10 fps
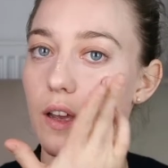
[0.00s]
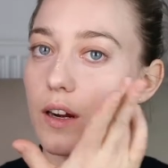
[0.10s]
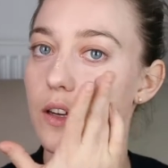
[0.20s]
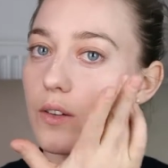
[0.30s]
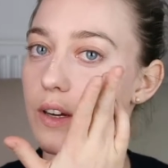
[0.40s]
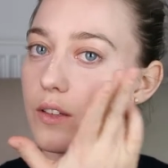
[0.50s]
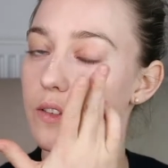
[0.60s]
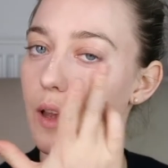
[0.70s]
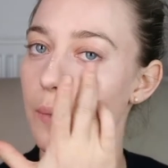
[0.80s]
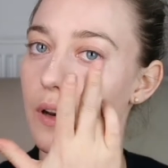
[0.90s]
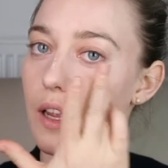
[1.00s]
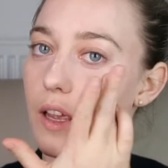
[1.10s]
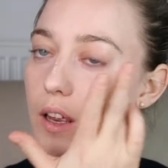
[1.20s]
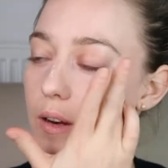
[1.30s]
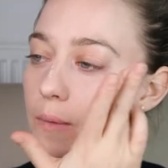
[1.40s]
And I try to tap it
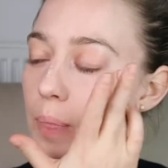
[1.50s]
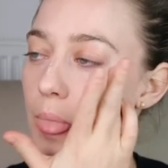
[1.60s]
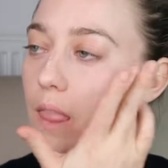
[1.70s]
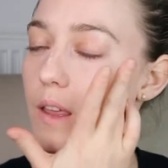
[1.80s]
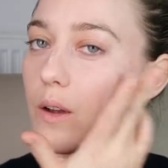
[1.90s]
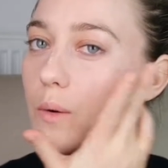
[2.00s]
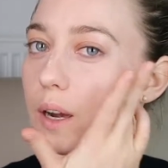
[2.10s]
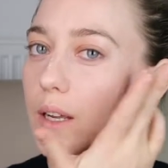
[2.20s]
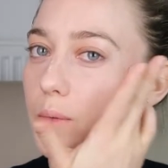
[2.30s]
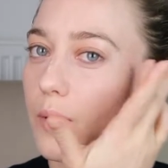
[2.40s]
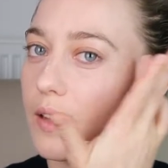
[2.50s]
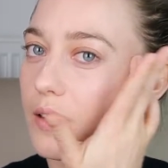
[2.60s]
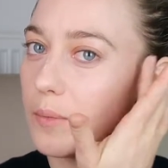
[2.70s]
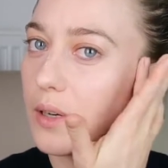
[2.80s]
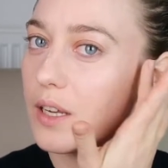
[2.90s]
in quite
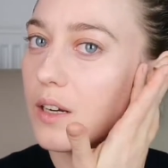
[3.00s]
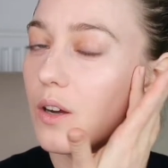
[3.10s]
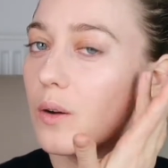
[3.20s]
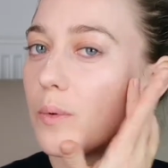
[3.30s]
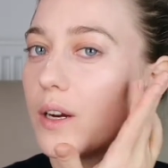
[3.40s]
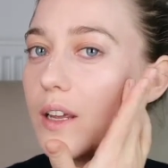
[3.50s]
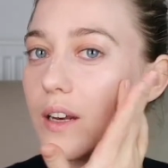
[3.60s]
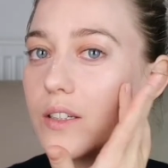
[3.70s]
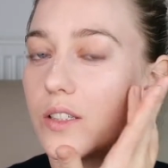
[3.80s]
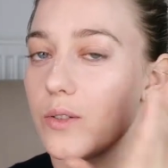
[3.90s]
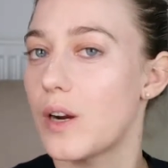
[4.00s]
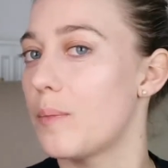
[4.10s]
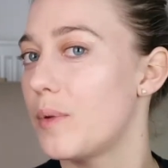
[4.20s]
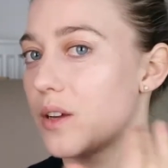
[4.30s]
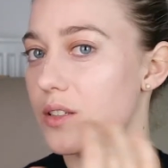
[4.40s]
randomly, not really in a
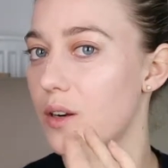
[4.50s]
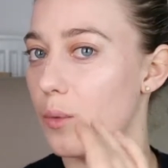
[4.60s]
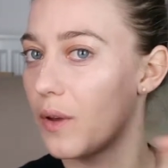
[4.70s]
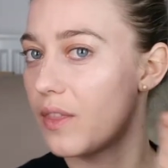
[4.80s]
stripe, because I don't